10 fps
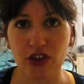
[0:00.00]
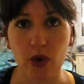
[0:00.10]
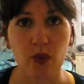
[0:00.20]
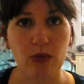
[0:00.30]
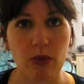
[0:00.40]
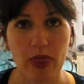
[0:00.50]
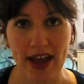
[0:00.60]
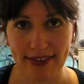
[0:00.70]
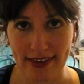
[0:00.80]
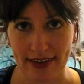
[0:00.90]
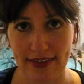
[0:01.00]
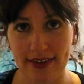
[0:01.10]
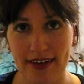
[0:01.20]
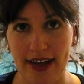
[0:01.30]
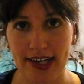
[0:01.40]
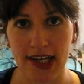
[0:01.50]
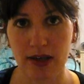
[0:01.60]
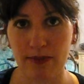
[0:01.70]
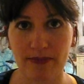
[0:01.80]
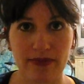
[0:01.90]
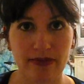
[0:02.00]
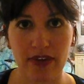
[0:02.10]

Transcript: So, that's it. Um,